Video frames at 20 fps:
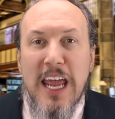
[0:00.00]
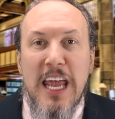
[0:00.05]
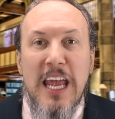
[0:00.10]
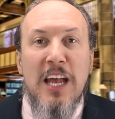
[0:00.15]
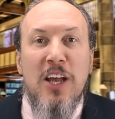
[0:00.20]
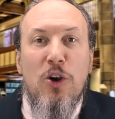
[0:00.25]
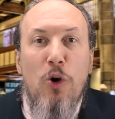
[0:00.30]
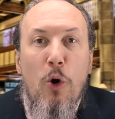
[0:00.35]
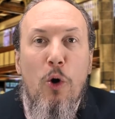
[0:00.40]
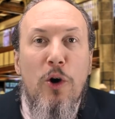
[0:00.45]

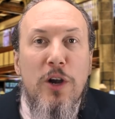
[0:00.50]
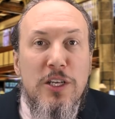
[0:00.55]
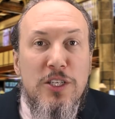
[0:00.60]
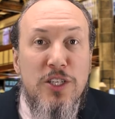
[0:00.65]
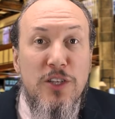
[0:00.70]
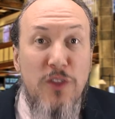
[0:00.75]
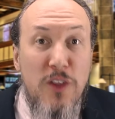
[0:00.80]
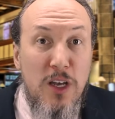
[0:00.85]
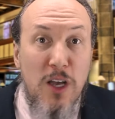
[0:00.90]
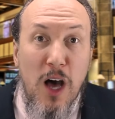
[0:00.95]
according
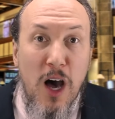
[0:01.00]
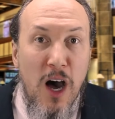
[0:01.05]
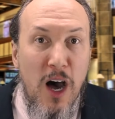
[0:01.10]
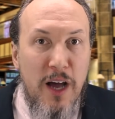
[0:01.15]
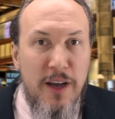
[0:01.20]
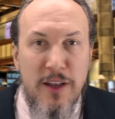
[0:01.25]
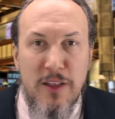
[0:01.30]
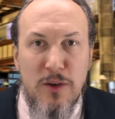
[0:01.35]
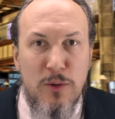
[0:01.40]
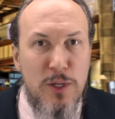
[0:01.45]
to the
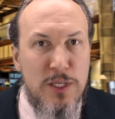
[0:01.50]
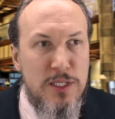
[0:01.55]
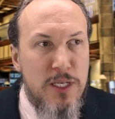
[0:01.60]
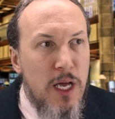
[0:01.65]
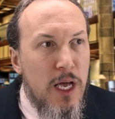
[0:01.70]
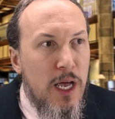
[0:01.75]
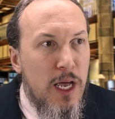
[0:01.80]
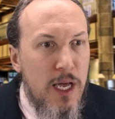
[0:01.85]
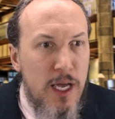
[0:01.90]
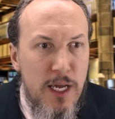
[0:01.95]
law. In other words,
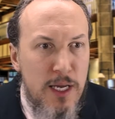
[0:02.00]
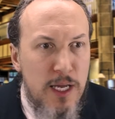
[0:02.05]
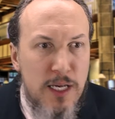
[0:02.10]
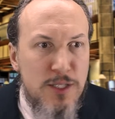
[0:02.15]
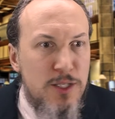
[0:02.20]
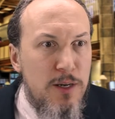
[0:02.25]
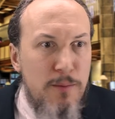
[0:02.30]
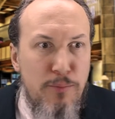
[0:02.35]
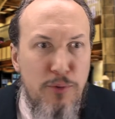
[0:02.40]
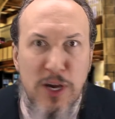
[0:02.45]
he
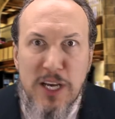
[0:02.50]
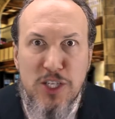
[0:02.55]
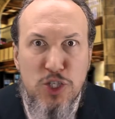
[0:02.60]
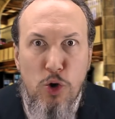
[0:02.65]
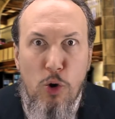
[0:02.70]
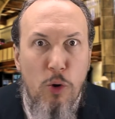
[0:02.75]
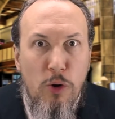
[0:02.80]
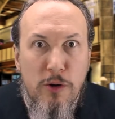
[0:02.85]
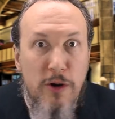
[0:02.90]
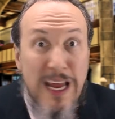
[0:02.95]
doesn't break
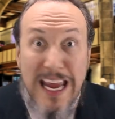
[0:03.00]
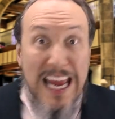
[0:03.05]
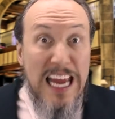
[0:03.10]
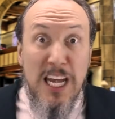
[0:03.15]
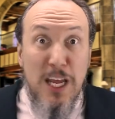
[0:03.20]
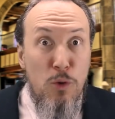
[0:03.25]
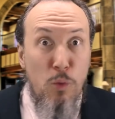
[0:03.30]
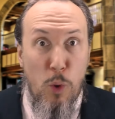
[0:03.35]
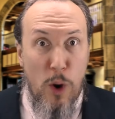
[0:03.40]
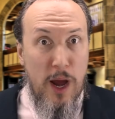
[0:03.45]
Torah
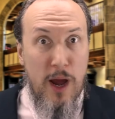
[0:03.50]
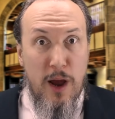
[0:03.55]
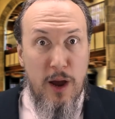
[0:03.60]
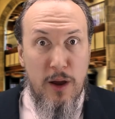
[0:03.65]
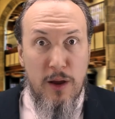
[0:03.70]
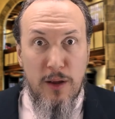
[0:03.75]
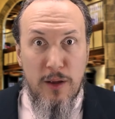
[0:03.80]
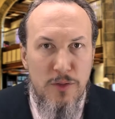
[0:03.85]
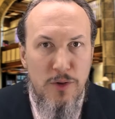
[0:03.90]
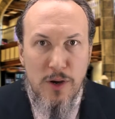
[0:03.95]

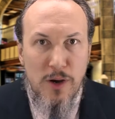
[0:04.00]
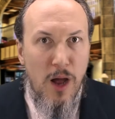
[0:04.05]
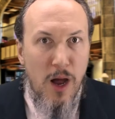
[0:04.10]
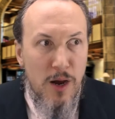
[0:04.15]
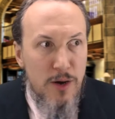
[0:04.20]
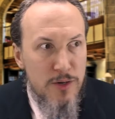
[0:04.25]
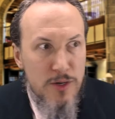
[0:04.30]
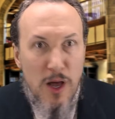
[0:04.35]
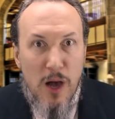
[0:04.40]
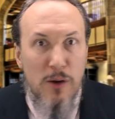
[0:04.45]
anywhere. There
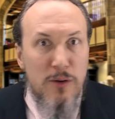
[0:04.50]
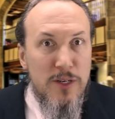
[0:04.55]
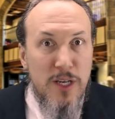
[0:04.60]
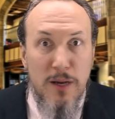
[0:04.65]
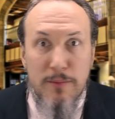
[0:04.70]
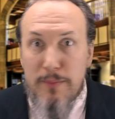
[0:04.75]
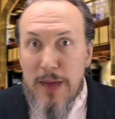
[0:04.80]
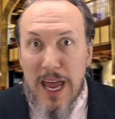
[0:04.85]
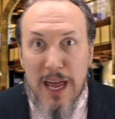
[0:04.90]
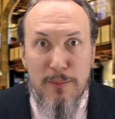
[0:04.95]
are no
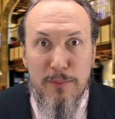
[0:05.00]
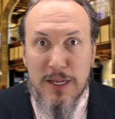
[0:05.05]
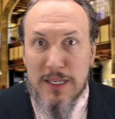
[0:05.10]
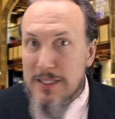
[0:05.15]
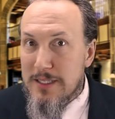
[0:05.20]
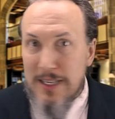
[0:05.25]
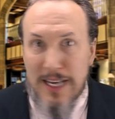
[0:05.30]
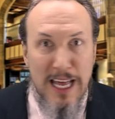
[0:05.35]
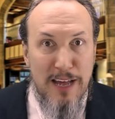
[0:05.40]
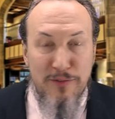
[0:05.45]

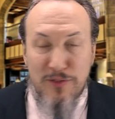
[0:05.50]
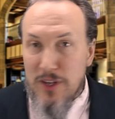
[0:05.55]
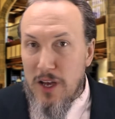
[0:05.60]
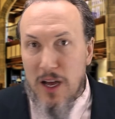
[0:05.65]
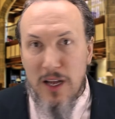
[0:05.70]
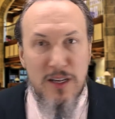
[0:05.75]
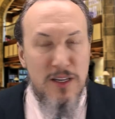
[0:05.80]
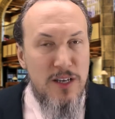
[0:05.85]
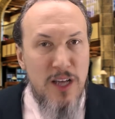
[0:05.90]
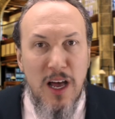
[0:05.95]
commandments left
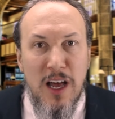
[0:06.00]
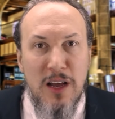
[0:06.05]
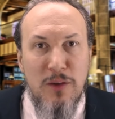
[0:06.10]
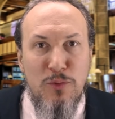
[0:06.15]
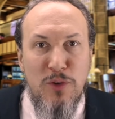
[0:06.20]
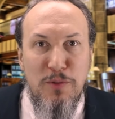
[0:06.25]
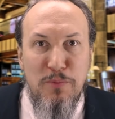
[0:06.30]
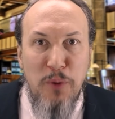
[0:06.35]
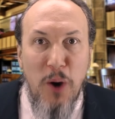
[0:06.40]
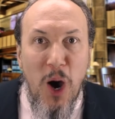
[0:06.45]
undone
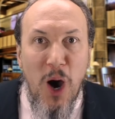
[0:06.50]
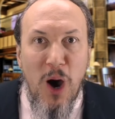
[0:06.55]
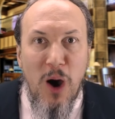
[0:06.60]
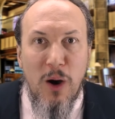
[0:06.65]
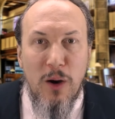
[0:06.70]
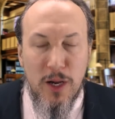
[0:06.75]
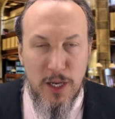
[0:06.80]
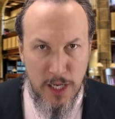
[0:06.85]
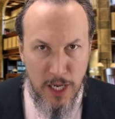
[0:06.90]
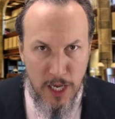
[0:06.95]
with
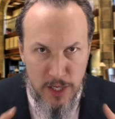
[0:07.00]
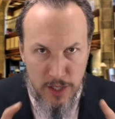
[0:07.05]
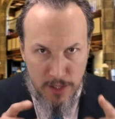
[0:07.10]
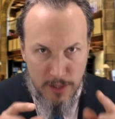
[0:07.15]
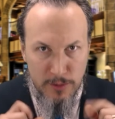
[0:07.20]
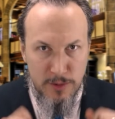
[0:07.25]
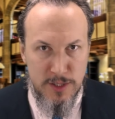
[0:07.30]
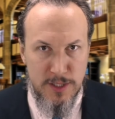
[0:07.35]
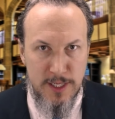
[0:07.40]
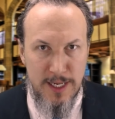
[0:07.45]
Paul. Can
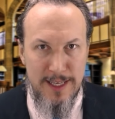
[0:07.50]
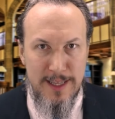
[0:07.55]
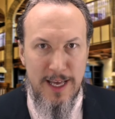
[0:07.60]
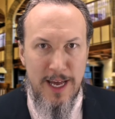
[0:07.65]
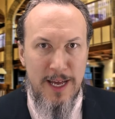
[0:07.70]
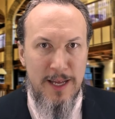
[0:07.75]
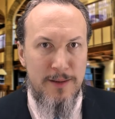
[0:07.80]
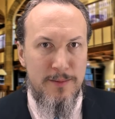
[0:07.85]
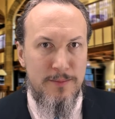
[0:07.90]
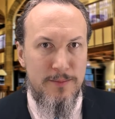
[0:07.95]
you say
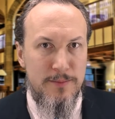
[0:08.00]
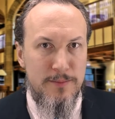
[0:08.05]
that?